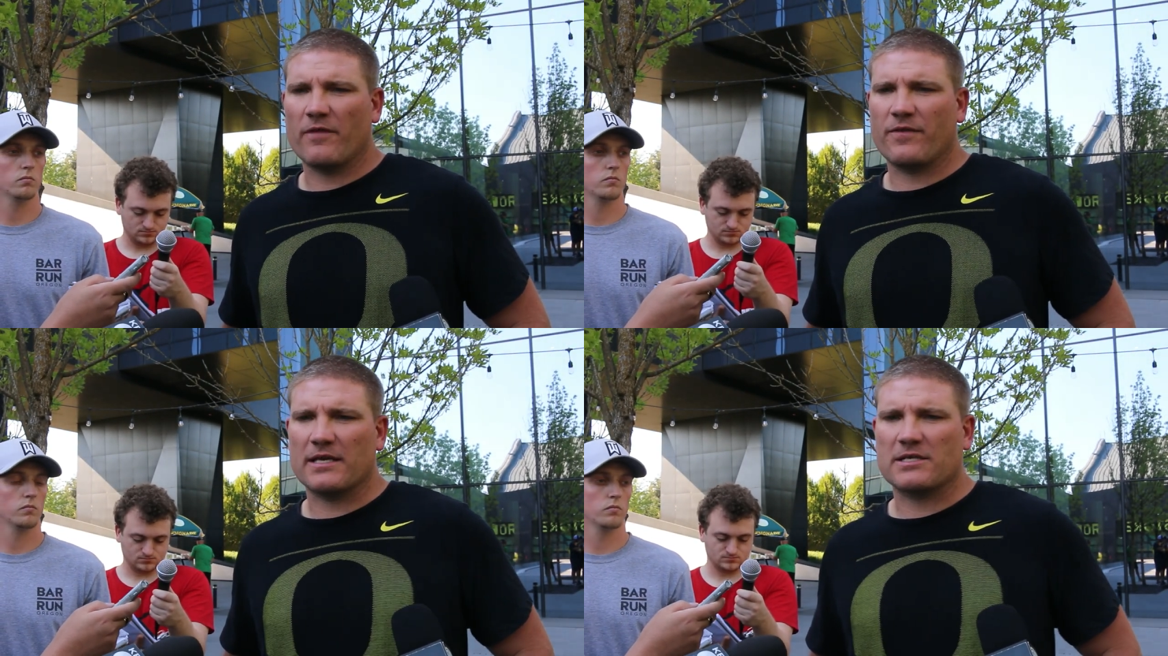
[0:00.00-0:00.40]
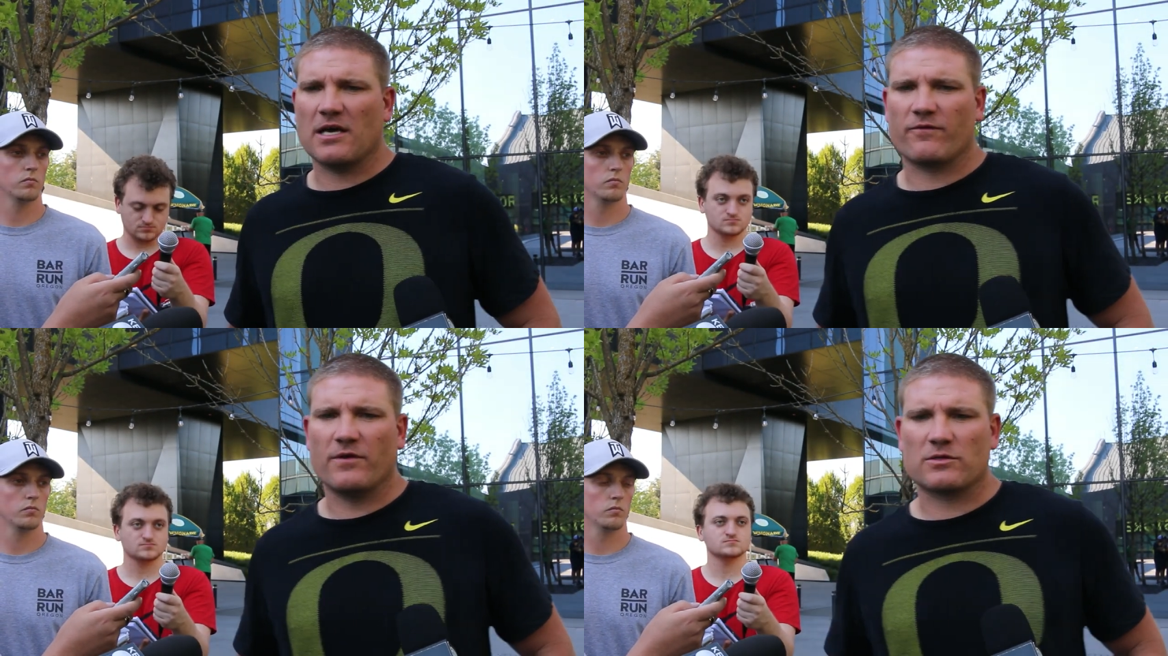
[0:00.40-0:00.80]
Speaker 1: I think
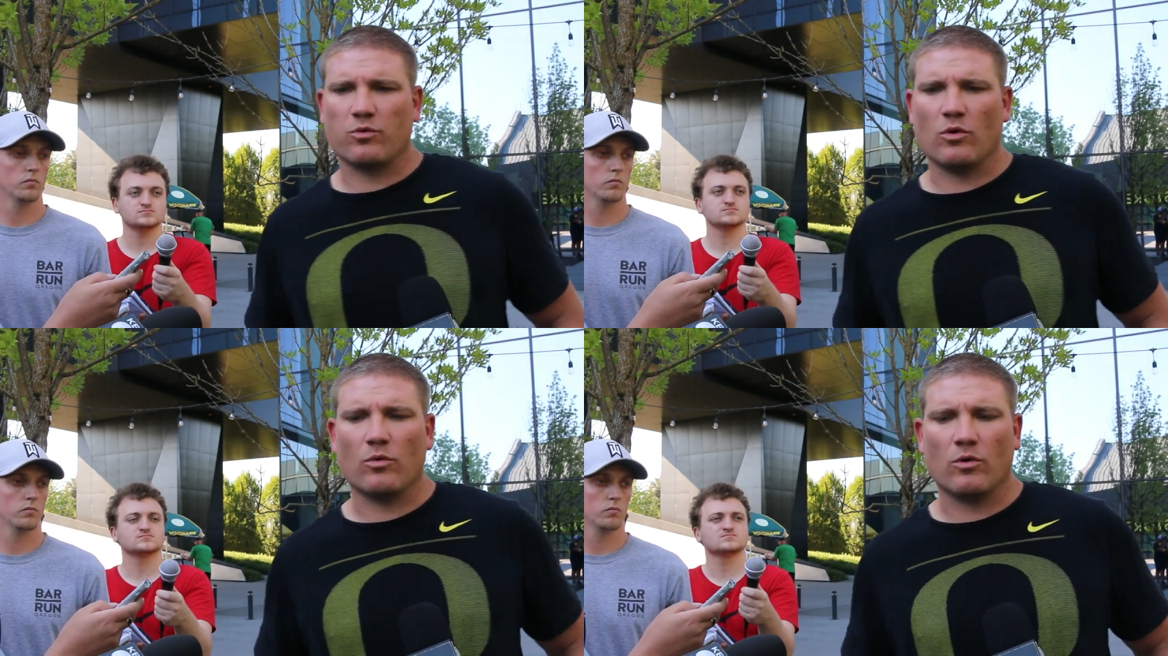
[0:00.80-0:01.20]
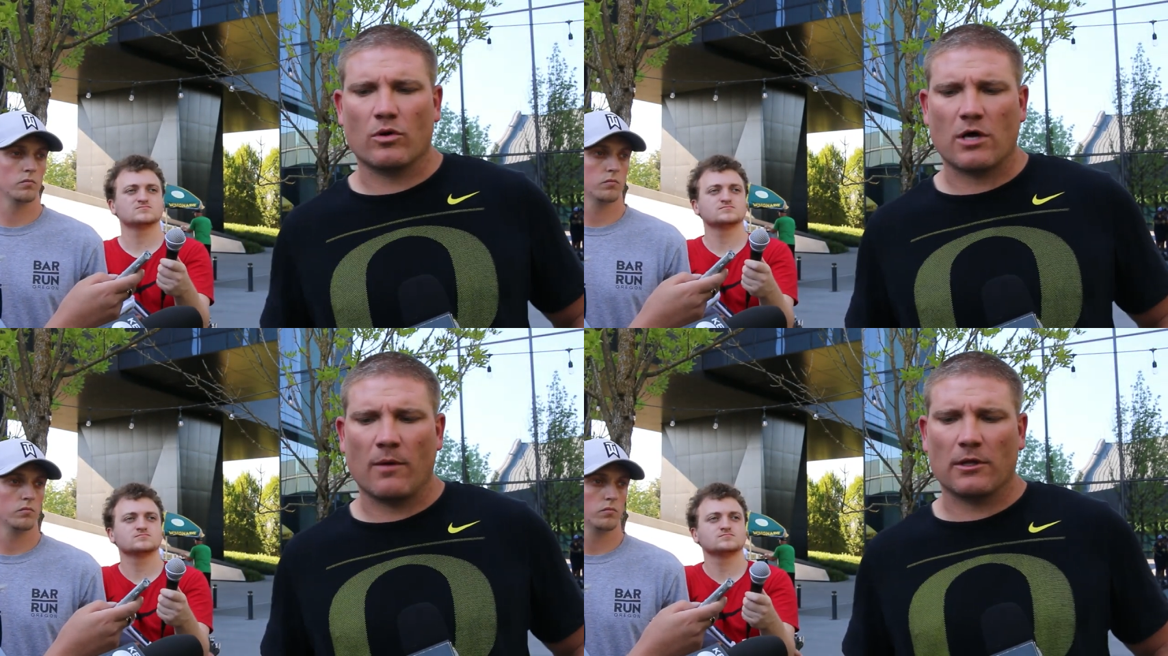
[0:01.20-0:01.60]
toughness will
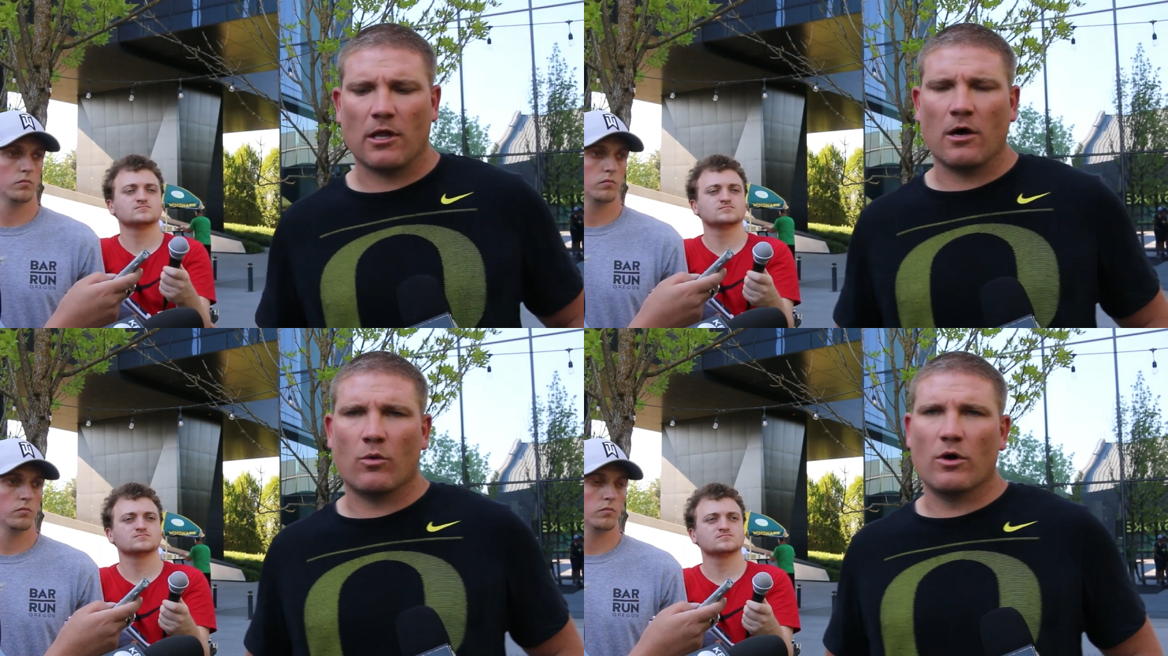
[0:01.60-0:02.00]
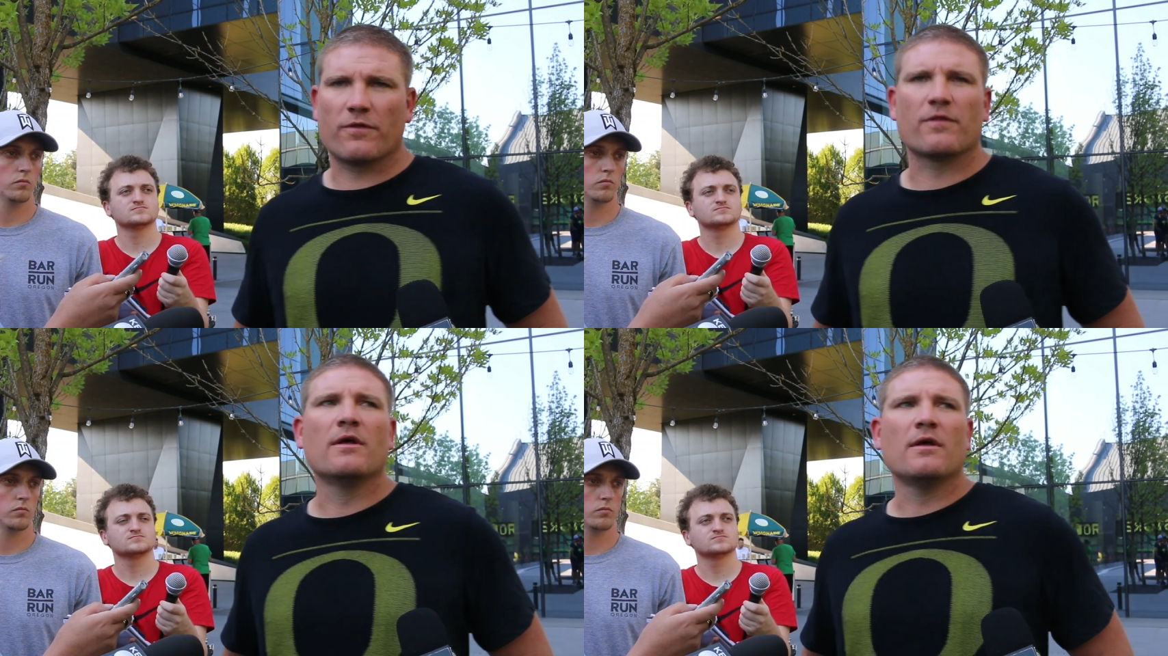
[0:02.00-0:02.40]
will come along
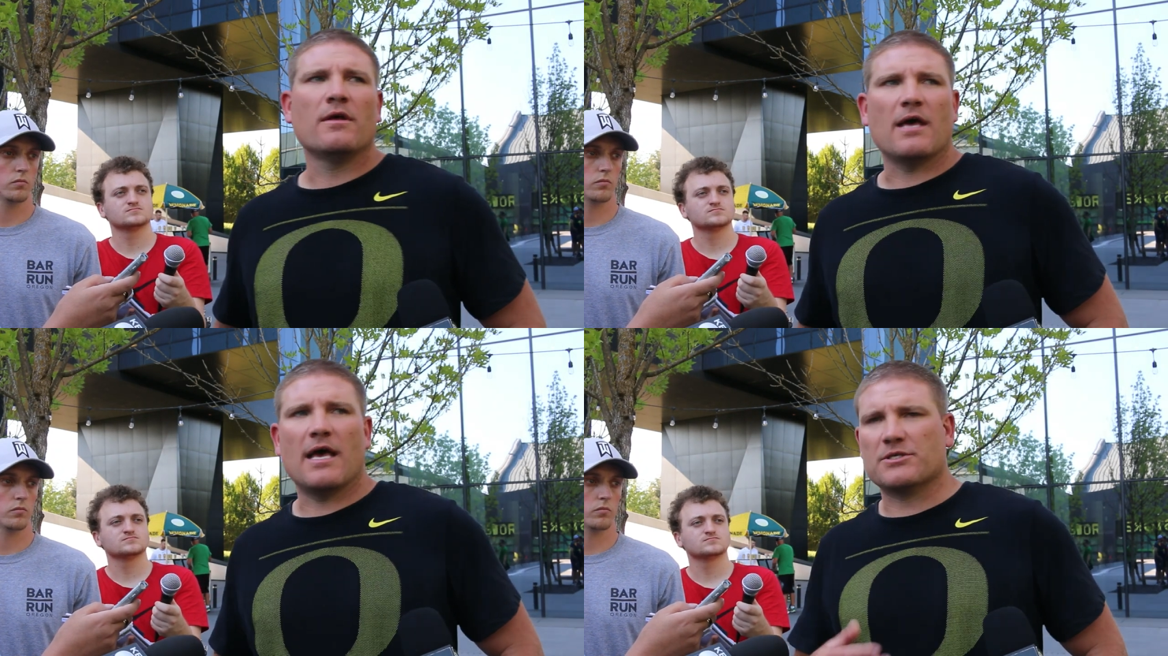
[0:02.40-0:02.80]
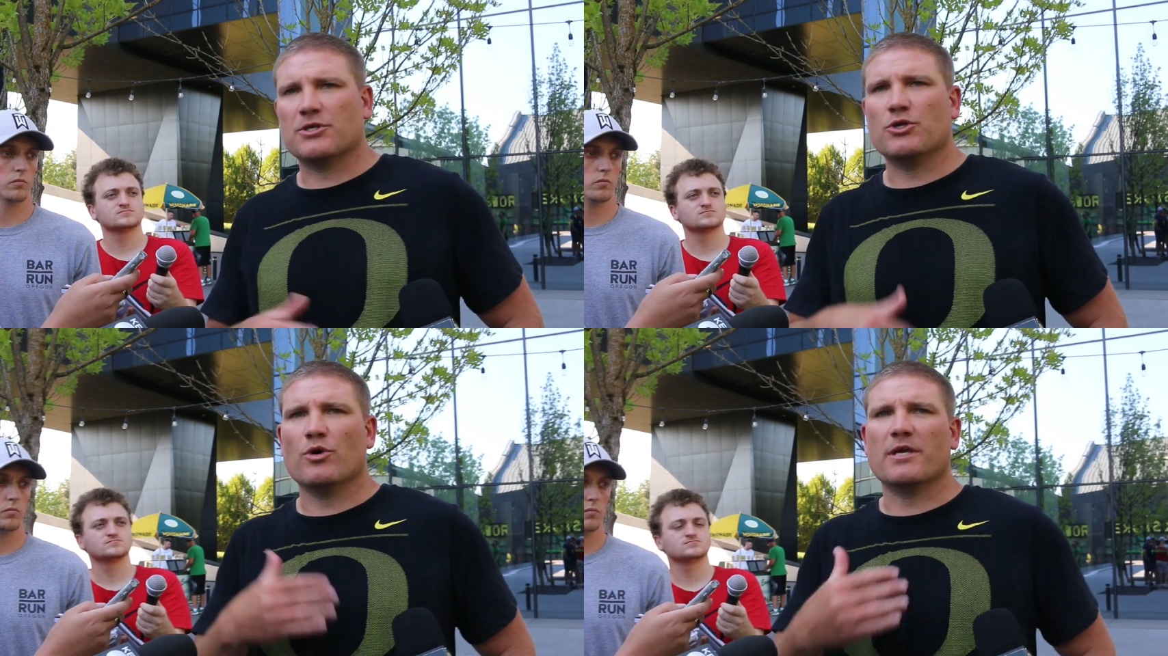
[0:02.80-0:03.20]
with as
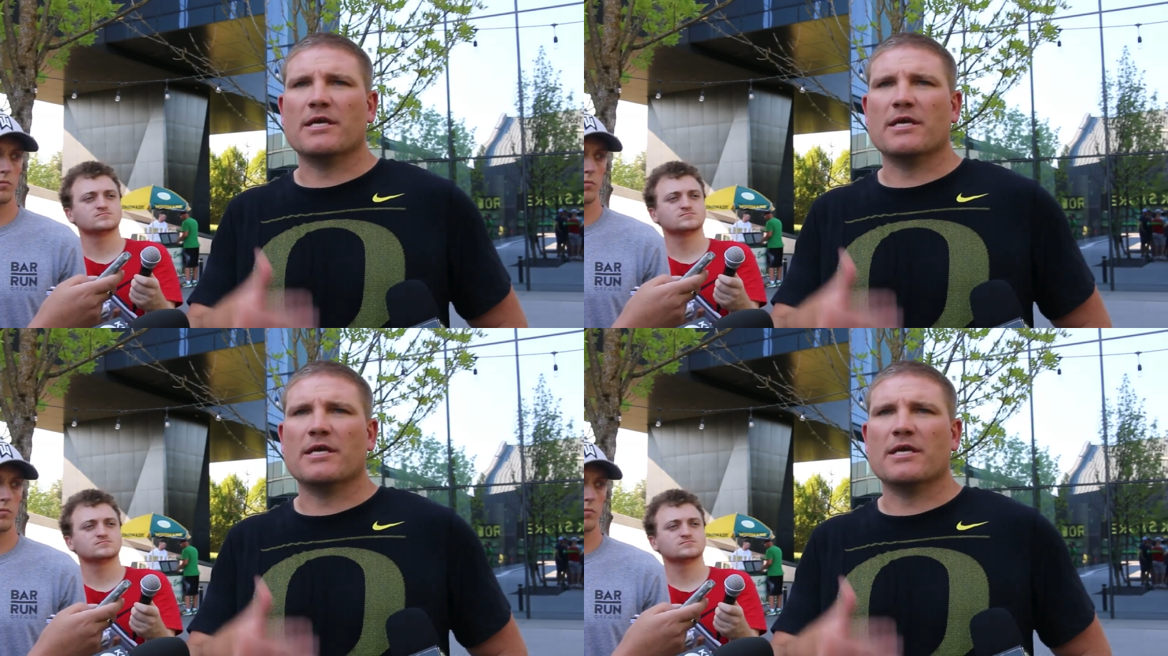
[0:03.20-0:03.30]
you do it